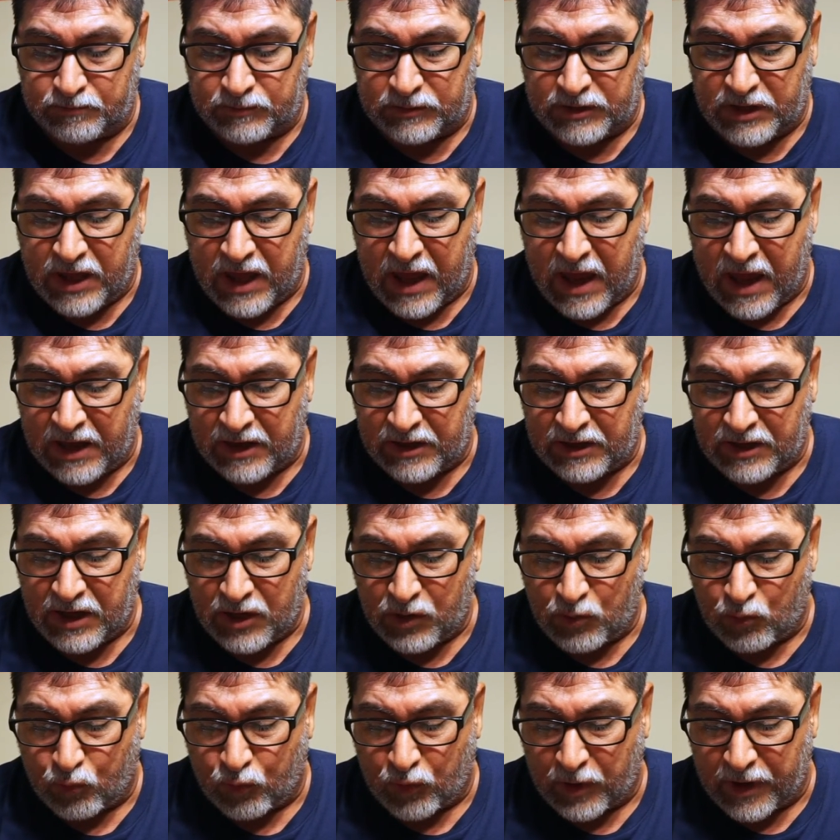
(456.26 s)

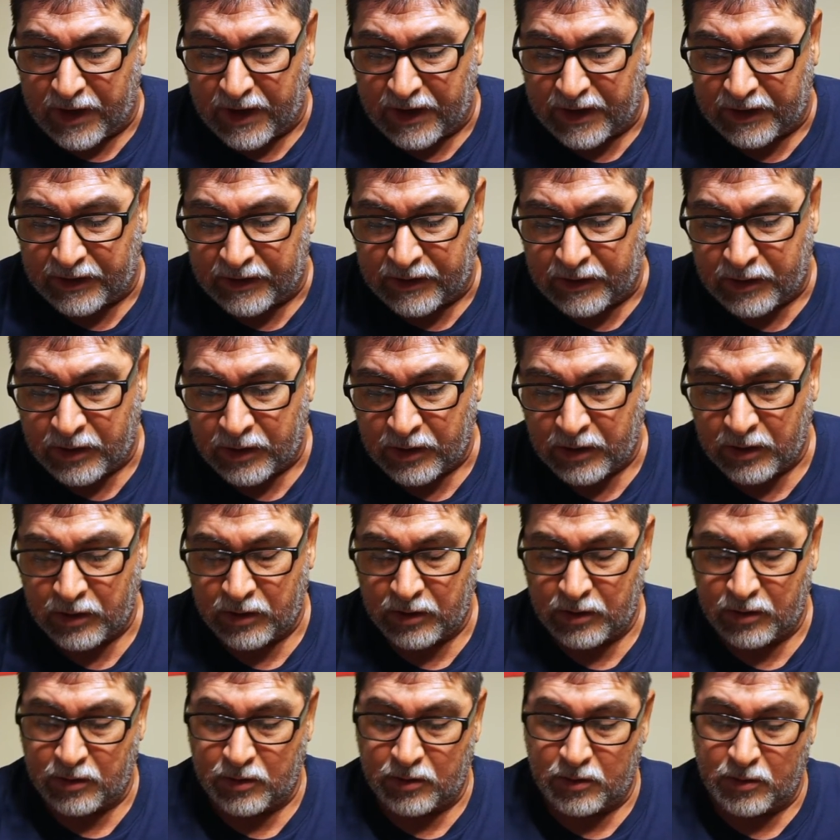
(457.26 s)
Candy Red
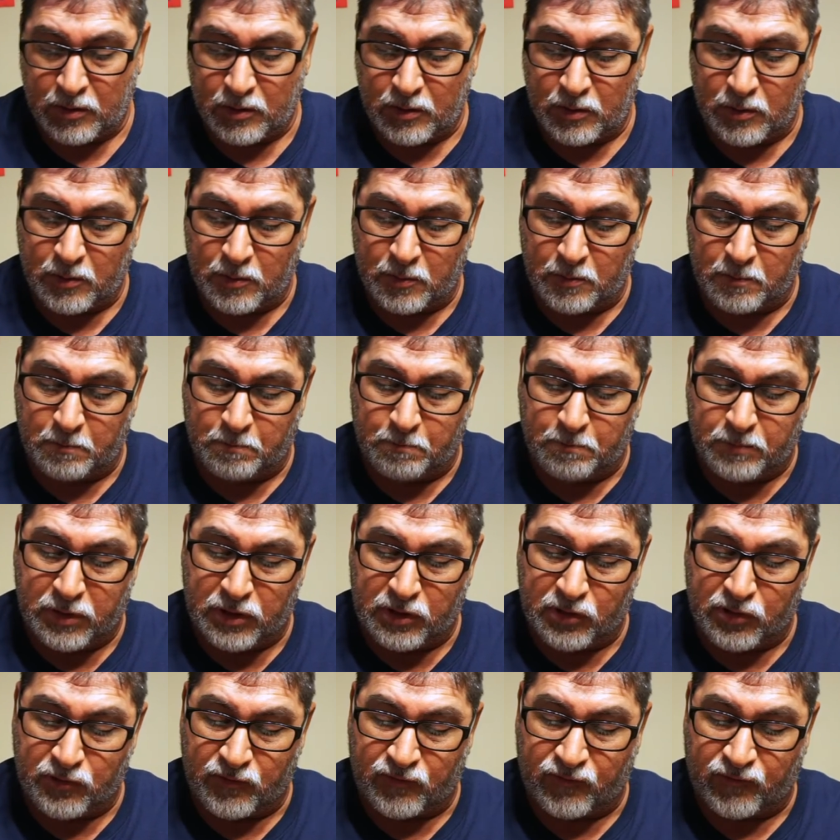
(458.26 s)

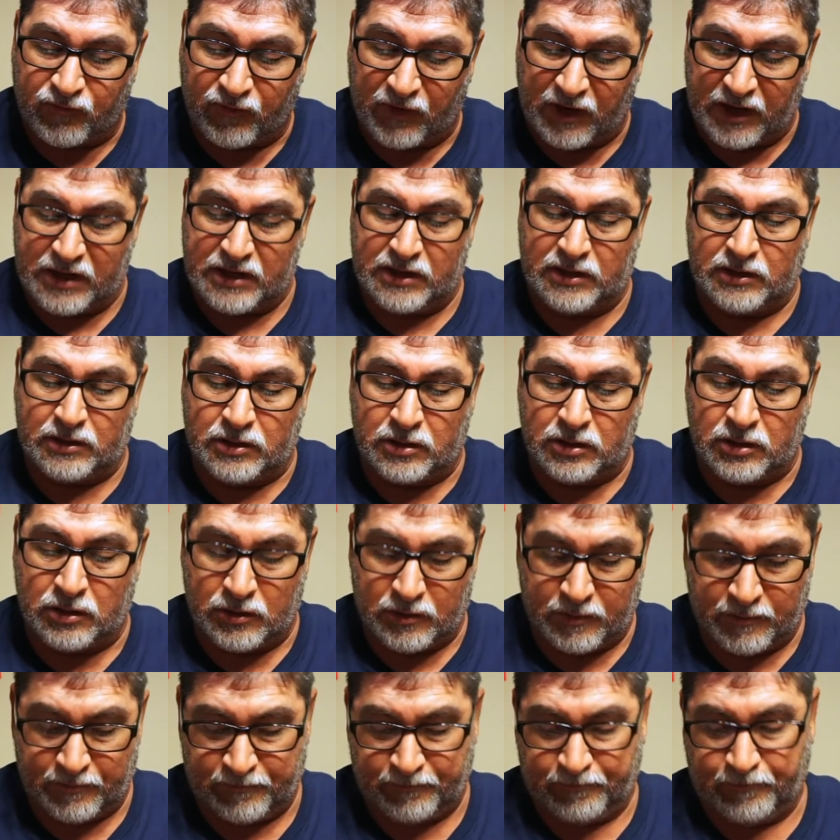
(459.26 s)
Blue Flake.
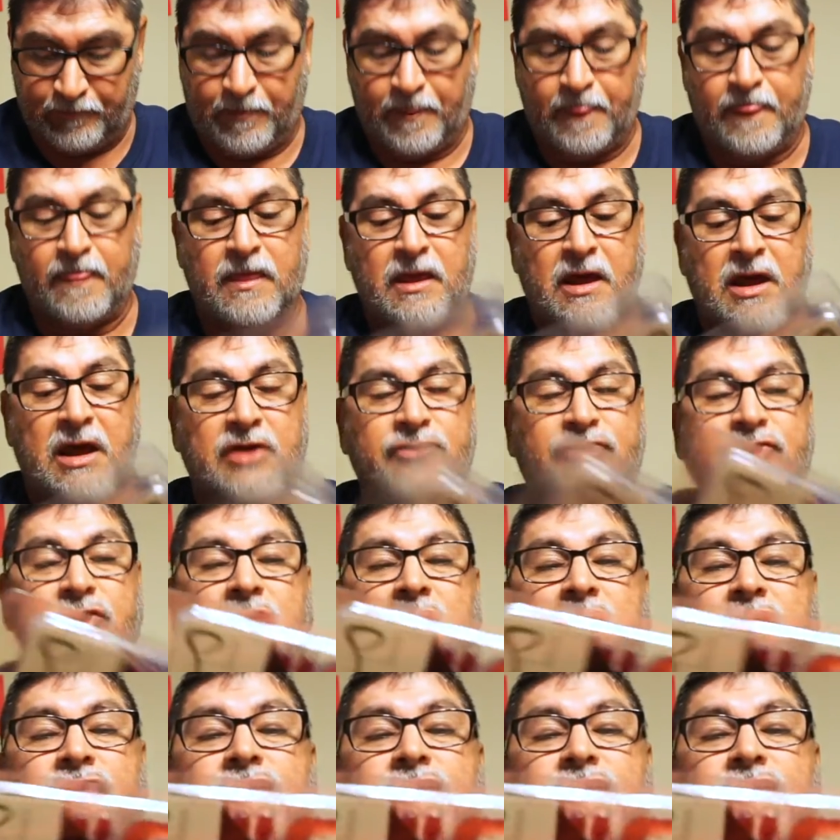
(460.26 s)
As you can